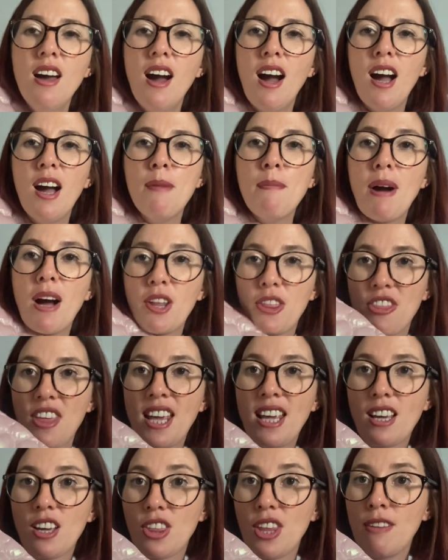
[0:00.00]
I
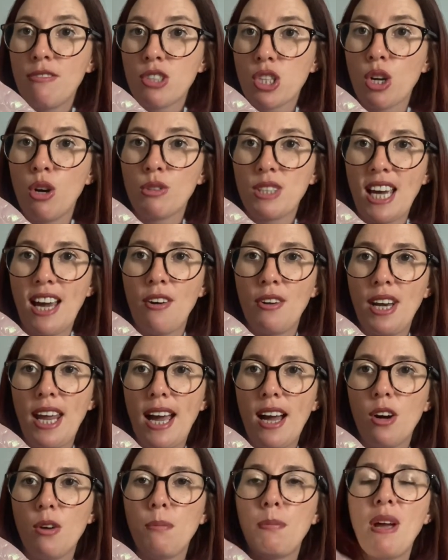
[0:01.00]
think they've sold out
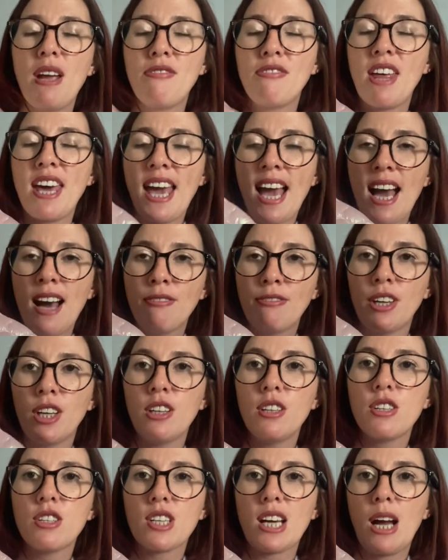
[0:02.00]
now, but if they haven't,